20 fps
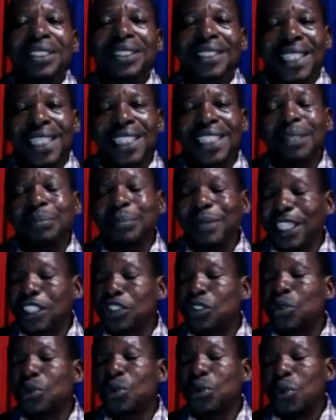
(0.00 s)
Tell them that
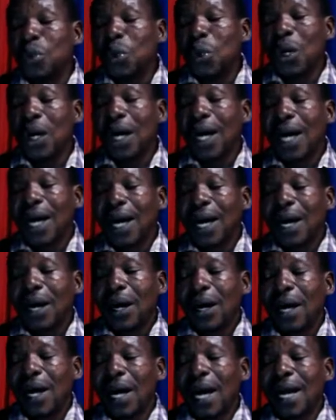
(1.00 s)

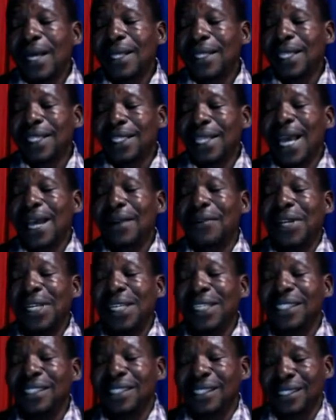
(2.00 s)
that they are
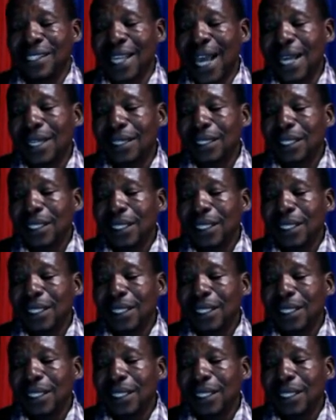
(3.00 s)
really sad